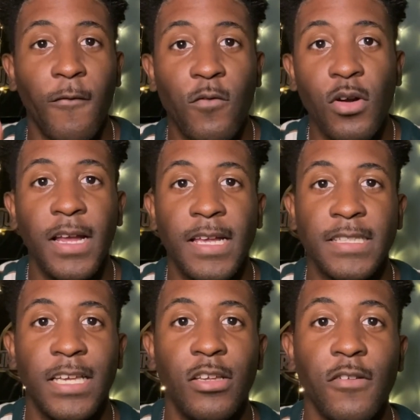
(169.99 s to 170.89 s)
Before I
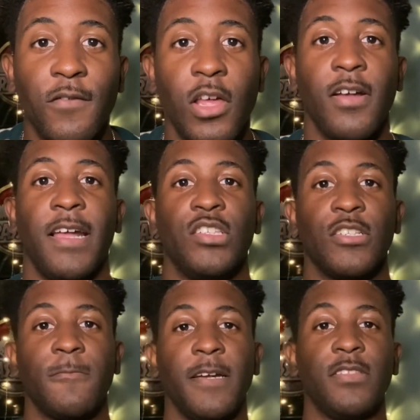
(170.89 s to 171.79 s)
continue the vlog, I
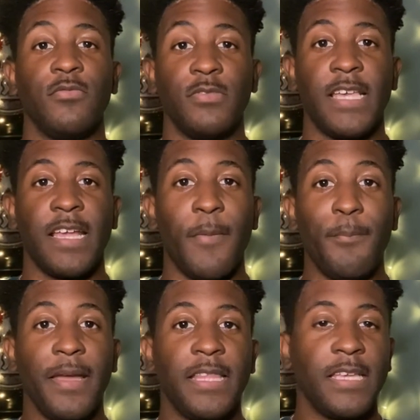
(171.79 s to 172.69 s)
just wanted to take a
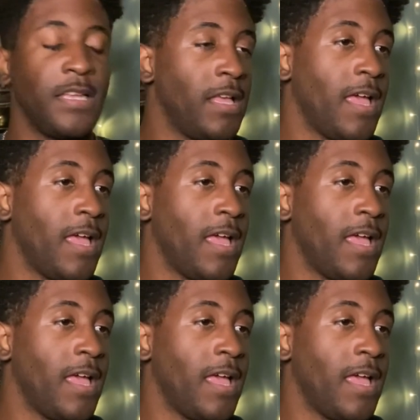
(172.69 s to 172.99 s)
minute